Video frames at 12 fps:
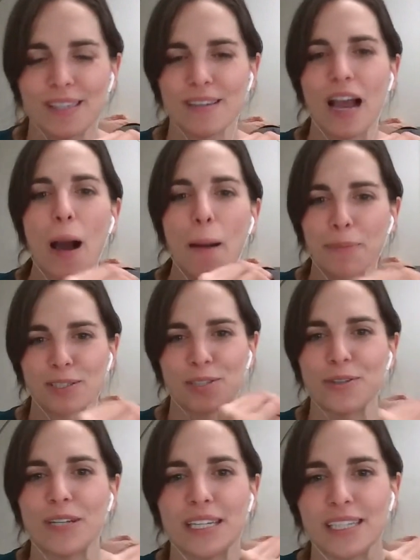
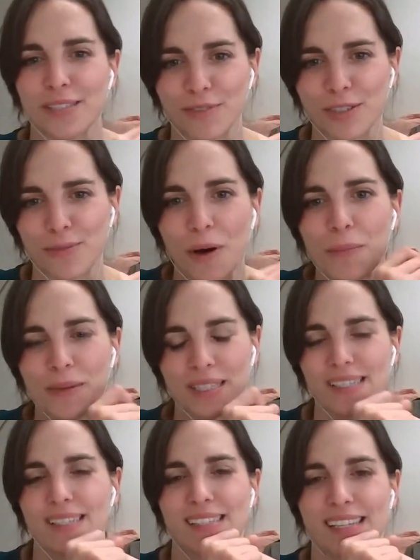opportunities for small
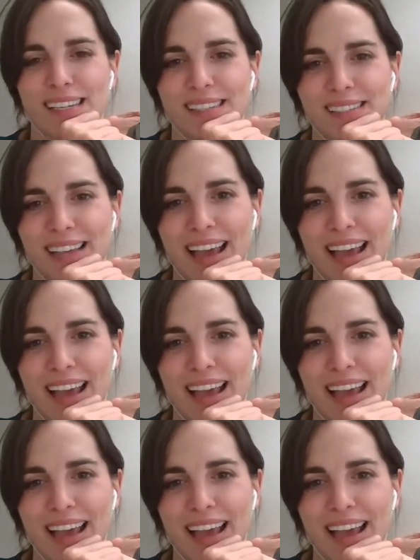businesses,